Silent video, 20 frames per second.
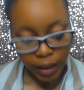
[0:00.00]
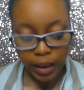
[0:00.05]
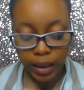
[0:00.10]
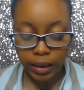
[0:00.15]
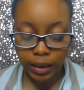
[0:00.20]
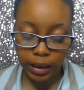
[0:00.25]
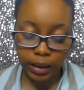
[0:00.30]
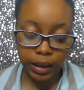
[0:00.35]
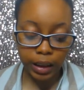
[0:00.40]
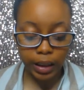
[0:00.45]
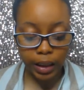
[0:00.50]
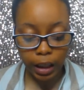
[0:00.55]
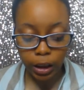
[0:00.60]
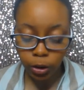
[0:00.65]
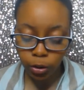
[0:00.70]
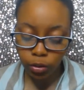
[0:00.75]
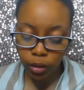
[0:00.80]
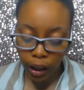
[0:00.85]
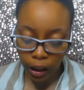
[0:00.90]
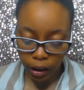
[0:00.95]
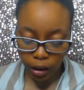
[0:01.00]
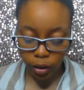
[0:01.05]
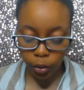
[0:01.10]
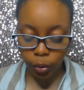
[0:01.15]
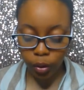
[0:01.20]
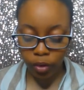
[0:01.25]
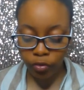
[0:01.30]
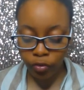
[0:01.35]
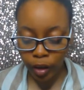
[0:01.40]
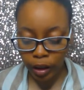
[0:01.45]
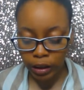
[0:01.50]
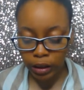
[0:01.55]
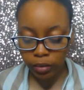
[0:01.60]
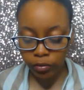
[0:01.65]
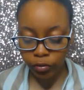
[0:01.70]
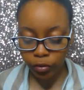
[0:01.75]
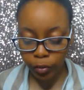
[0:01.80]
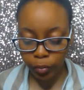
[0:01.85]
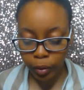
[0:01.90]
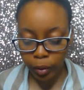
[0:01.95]
It says that natural liking or
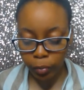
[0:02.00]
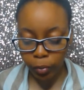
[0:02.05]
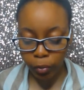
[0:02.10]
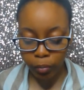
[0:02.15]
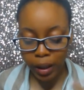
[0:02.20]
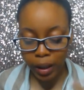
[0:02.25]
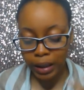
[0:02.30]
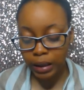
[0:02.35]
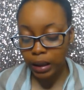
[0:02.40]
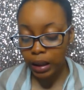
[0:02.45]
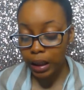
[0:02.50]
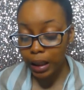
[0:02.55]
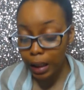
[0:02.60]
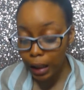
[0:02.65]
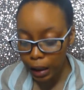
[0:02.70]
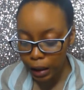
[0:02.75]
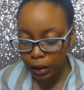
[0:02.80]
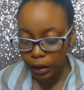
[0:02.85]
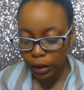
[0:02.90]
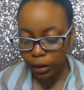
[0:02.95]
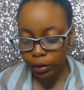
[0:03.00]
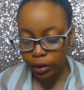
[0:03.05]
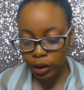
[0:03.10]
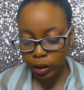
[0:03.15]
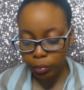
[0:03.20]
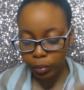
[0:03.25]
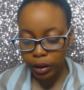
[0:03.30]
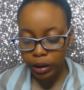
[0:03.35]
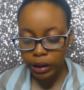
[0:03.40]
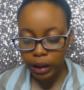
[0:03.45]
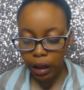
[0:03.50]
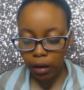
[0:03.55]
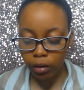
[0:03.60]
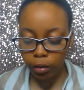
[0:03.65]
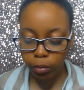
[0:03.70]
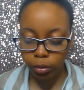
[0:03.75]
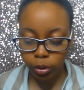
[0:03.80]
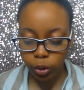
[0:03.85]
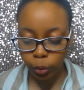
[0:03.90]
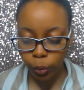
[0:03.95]
affection for people makes it easier to be
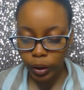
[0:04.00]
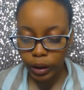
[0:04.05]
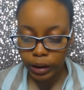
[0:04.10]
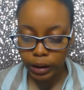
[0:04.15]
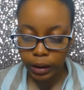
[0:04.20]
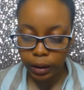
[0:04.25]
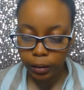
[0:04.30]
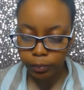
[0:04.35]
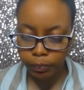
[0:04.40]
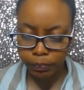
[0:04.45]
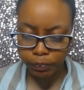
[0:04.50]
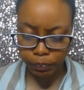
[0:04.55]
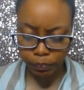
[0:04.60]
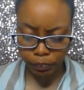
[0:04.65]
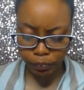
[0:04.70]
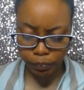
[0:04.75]
charitable towards them.